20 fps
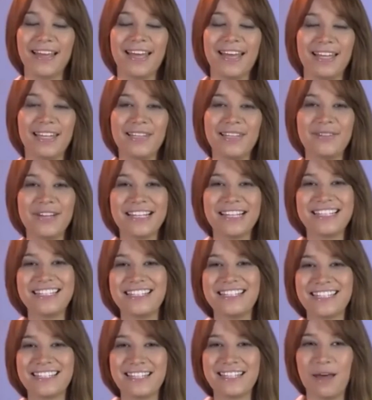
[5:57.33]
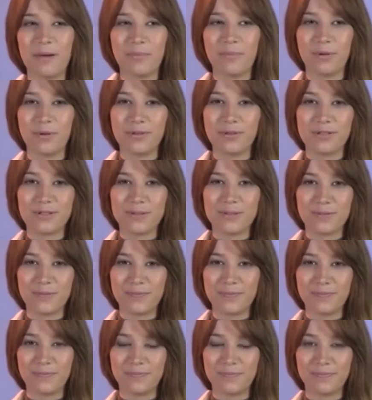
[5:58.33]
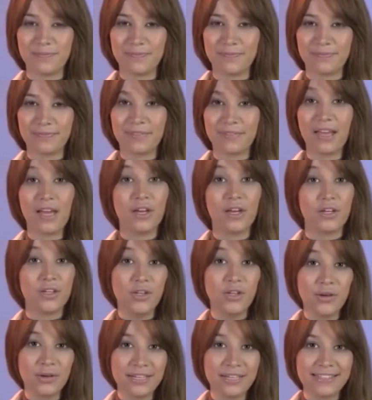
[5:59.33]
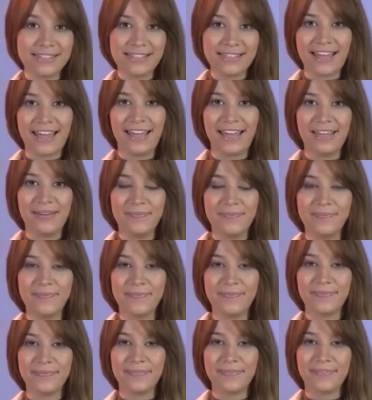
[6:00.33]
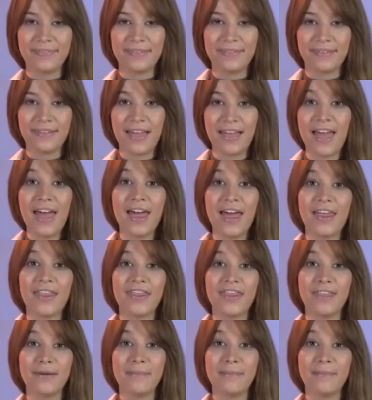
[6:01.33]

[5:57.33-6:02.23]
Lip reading: Look at these examples. You can say, the